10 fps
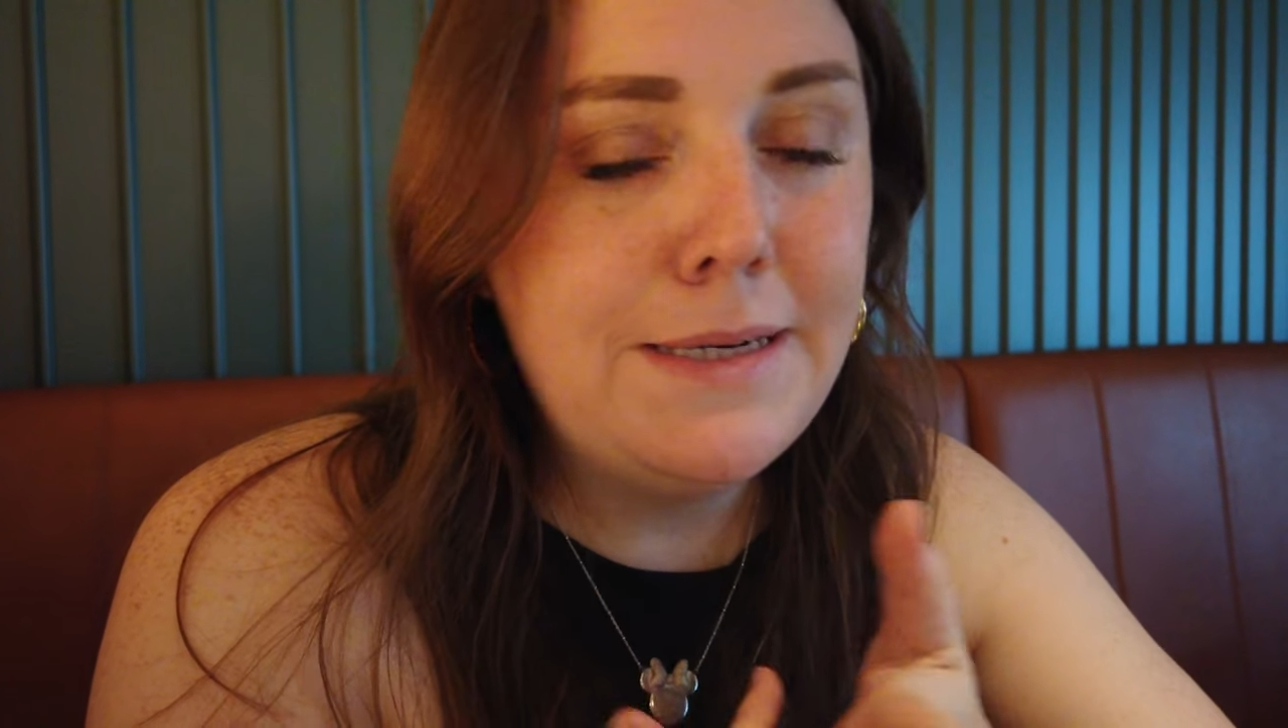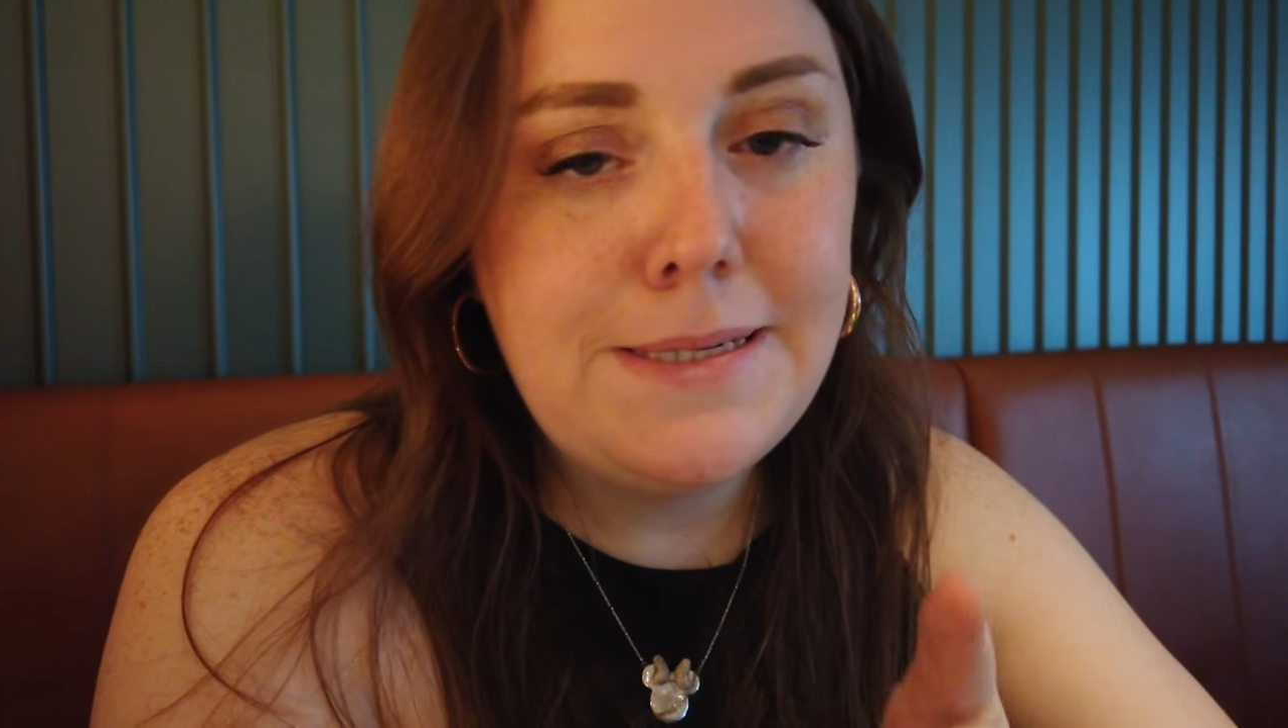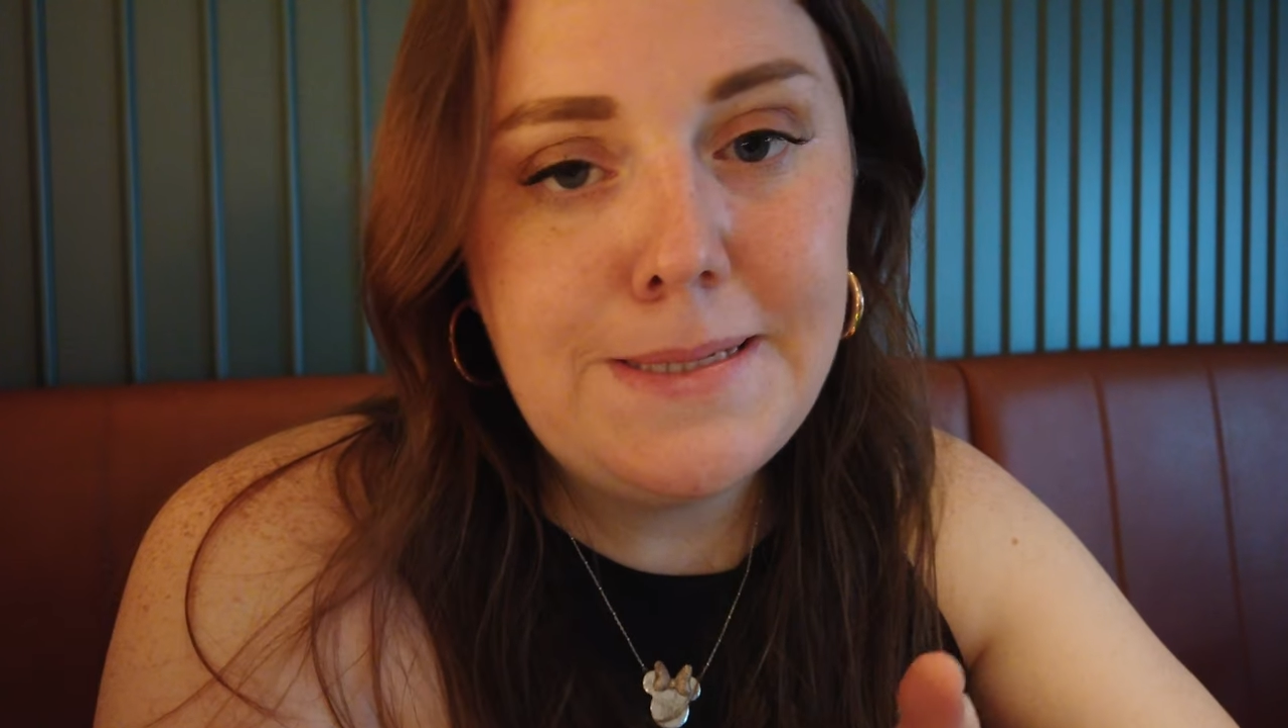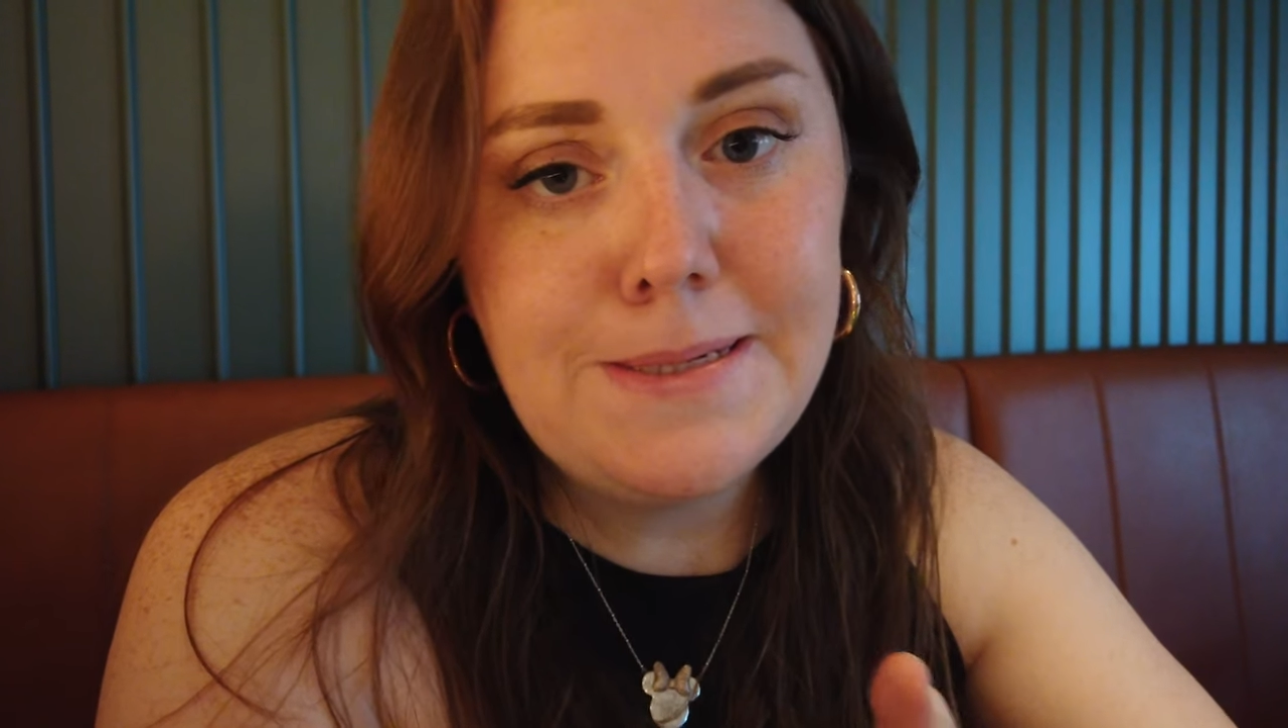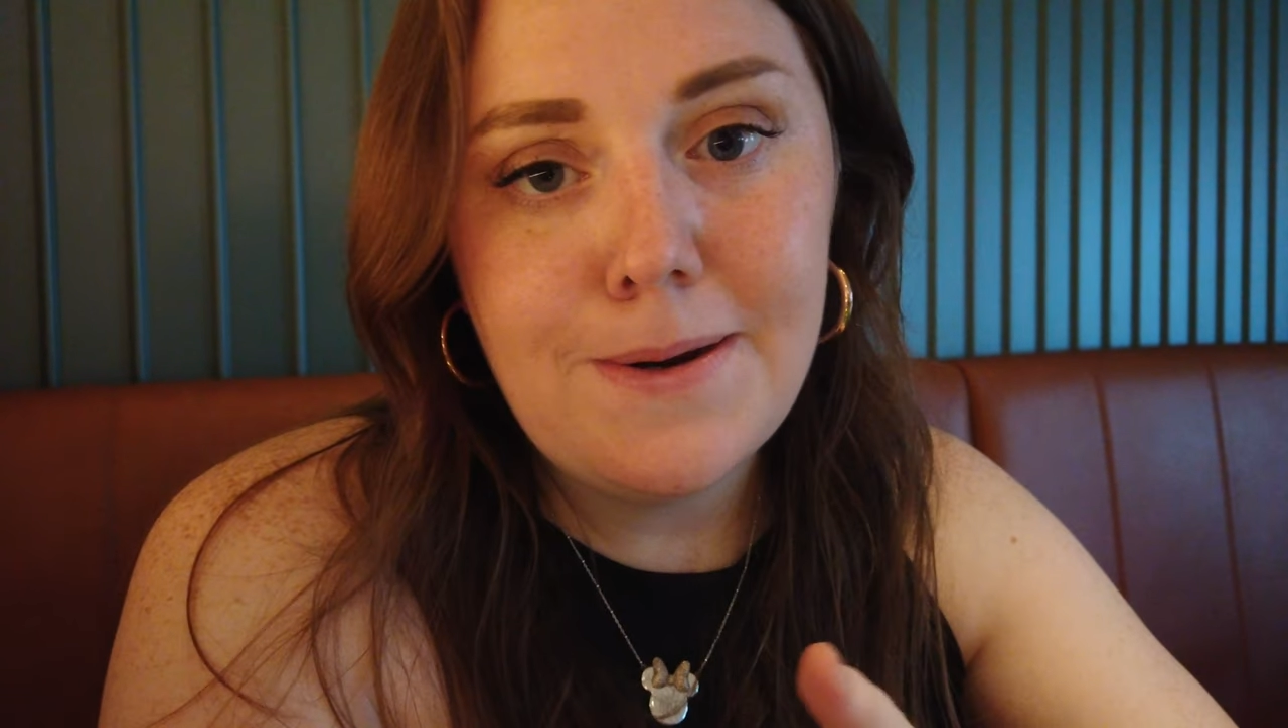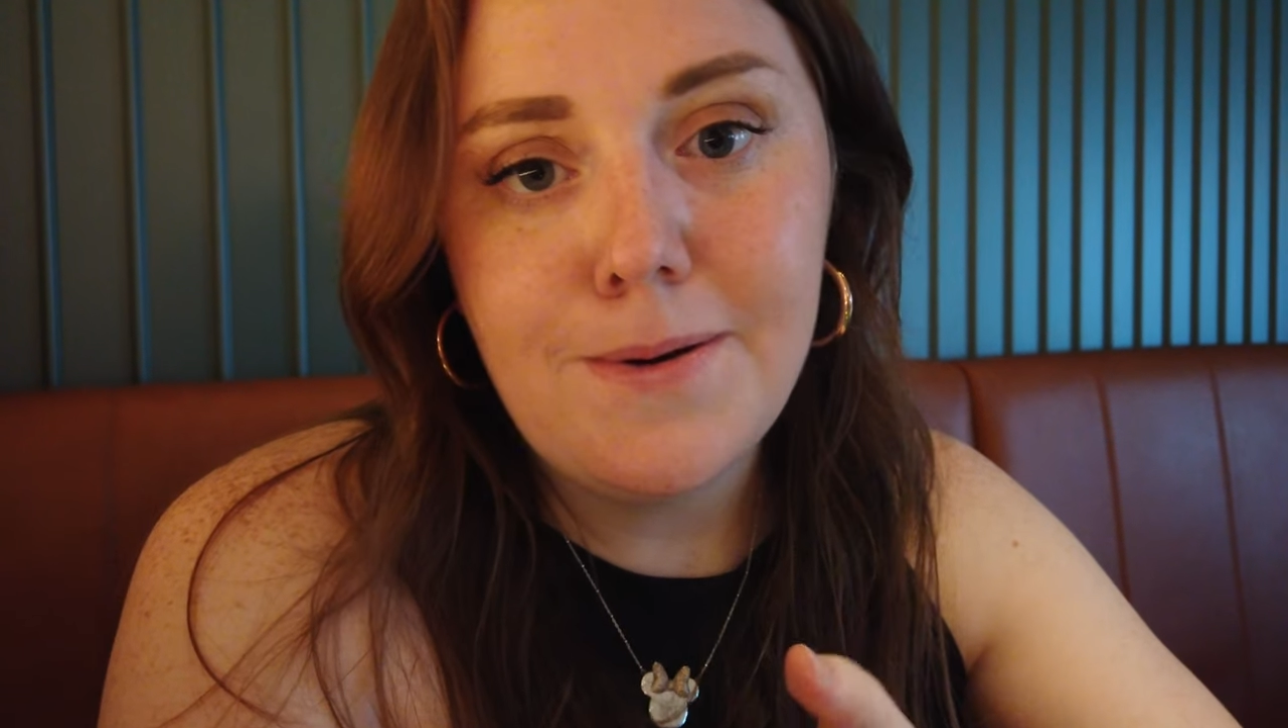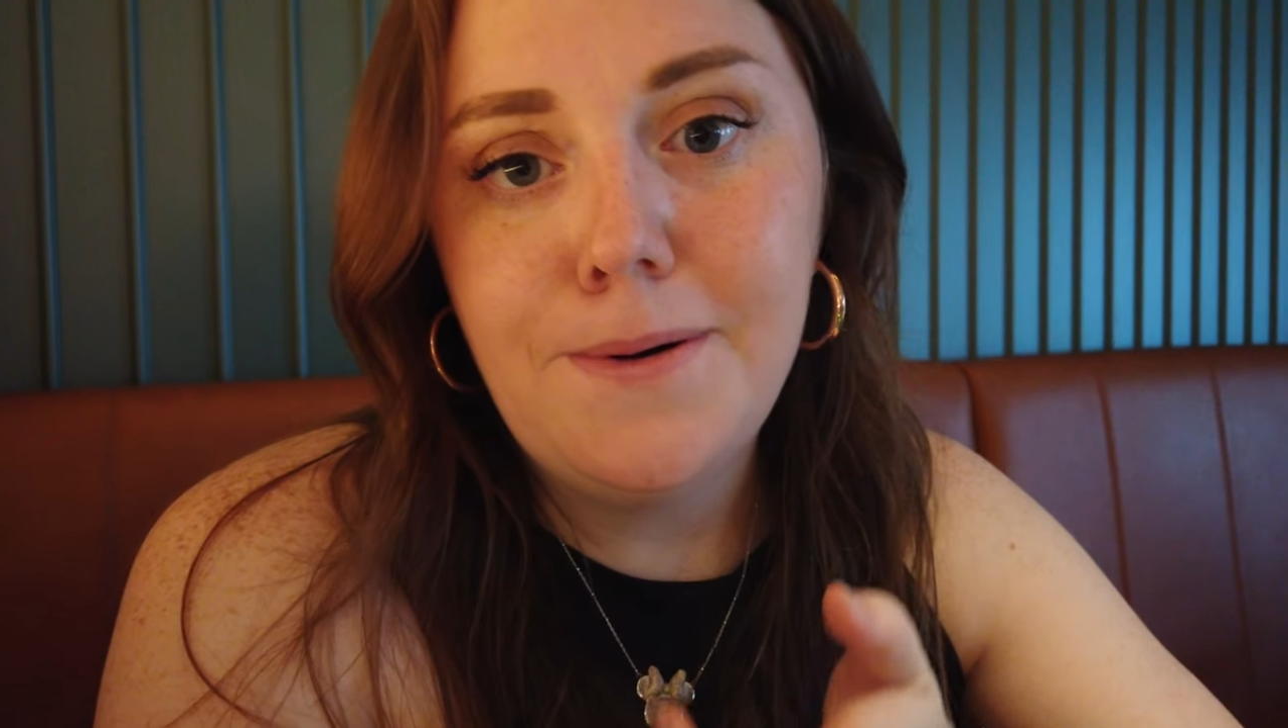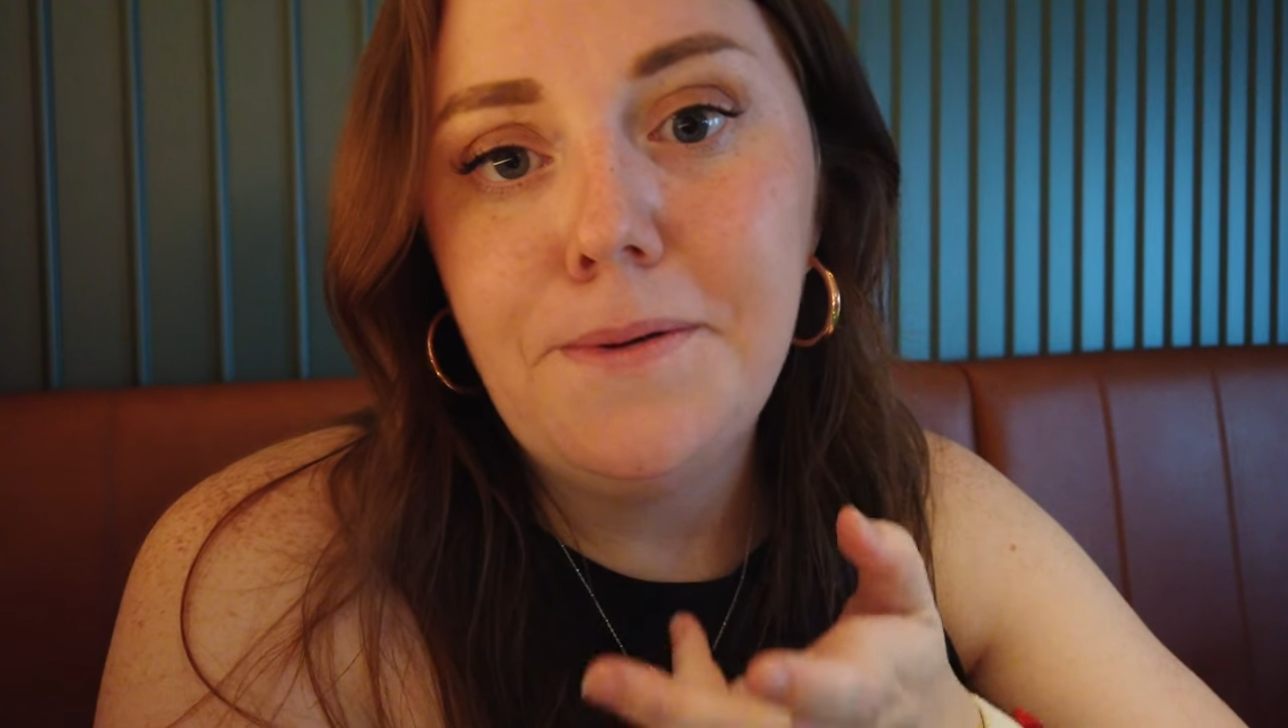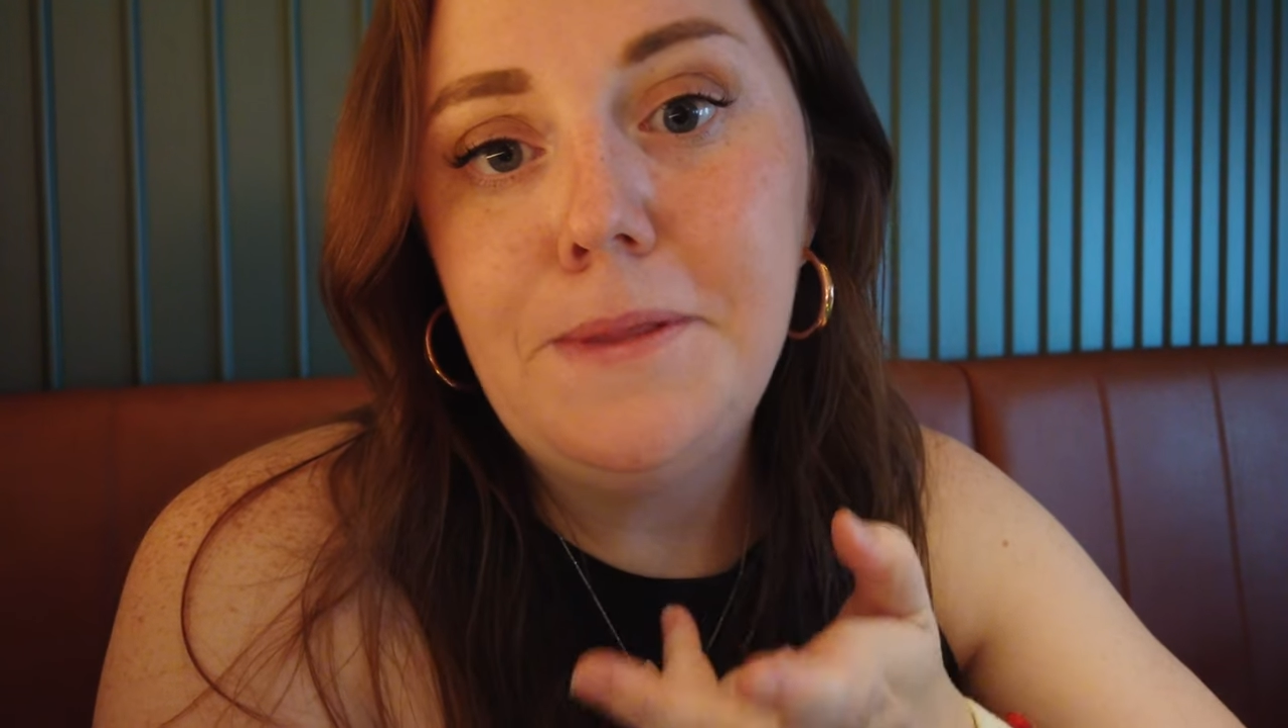my Disney circle.